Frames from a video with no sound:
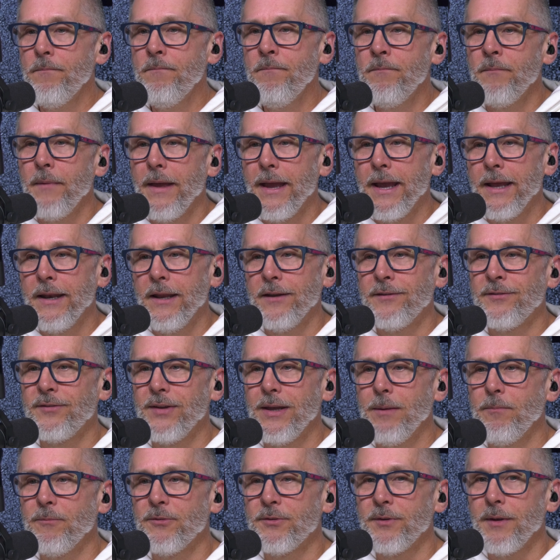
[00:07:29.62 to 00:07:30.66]
and it
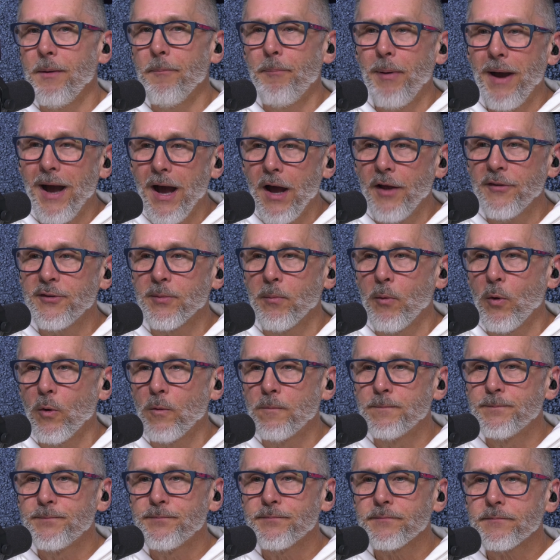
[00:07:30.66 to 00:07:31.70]
seems
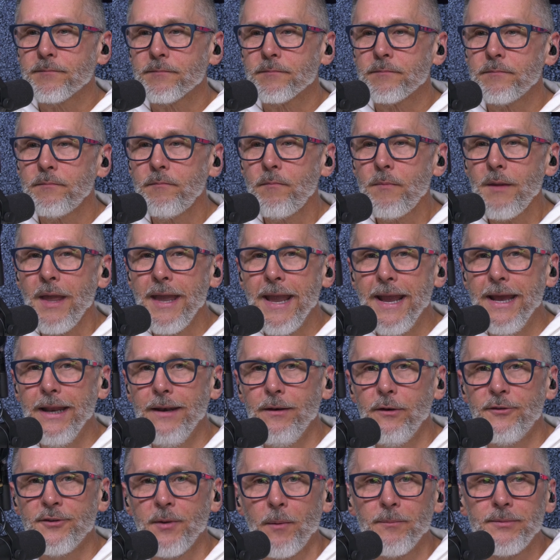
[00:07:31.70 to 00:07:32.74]
impossible
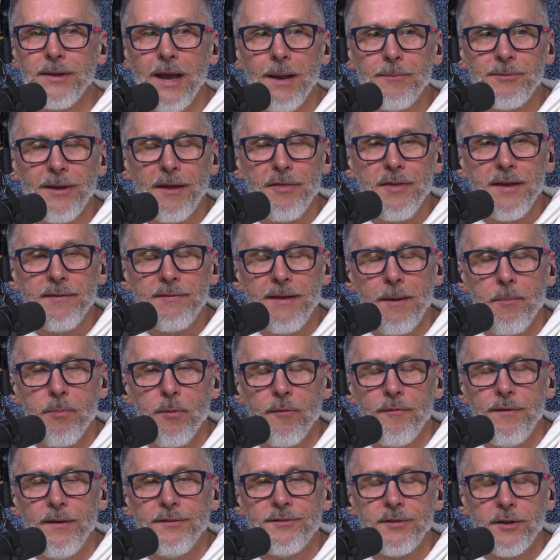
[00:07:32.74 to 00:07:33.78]
and sometimes I think that
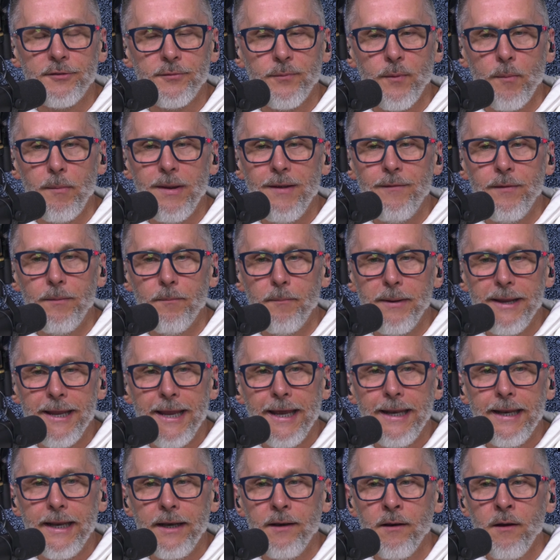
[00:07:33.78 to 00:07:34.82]
prevents us from even
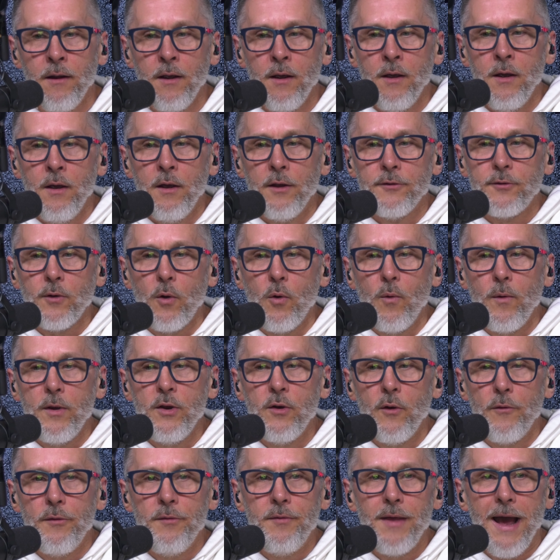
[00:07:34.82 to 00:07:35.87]
beginning. So, you
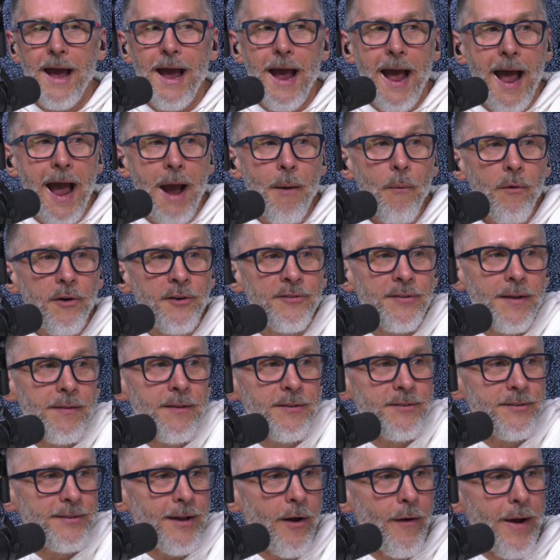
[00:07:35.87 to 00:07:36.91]
know, I, I, would say
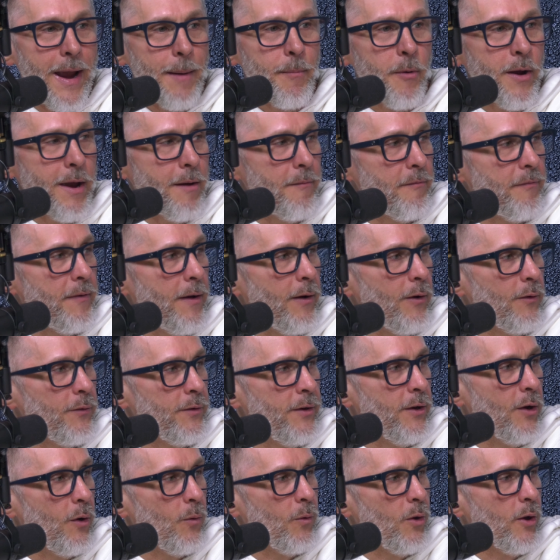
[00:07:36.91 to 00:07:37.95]
this is how Abraham felt.
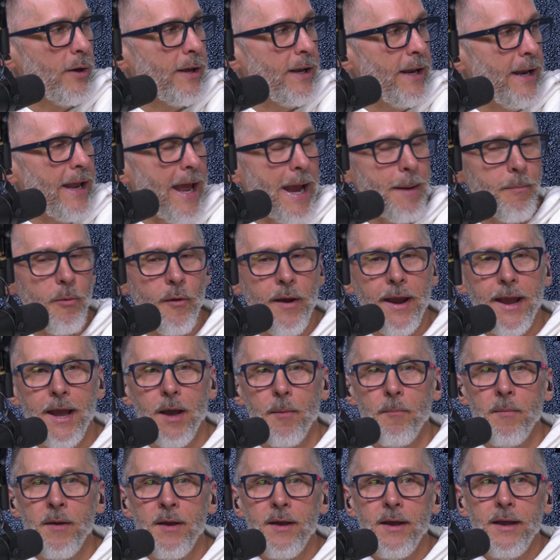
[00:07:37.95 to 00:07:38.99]
You know, looking at
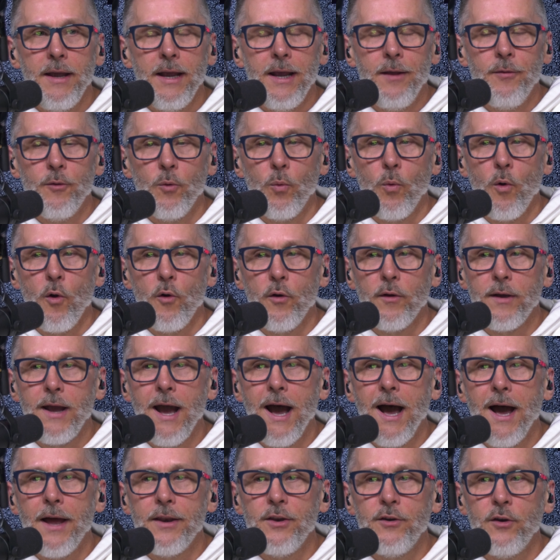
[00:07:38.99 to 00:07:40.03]
Abraham in the Word of
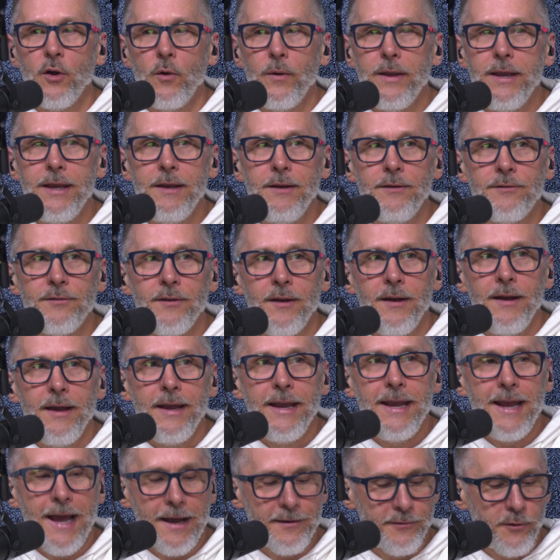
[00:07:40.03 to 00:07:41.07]
God, you know, he's
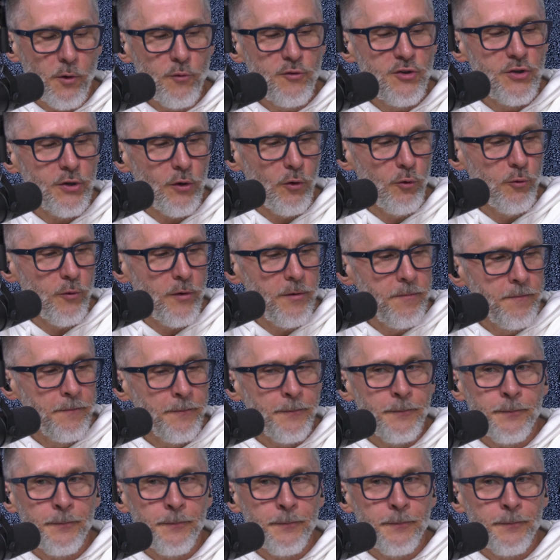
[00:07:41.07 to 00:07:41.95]
he has no children,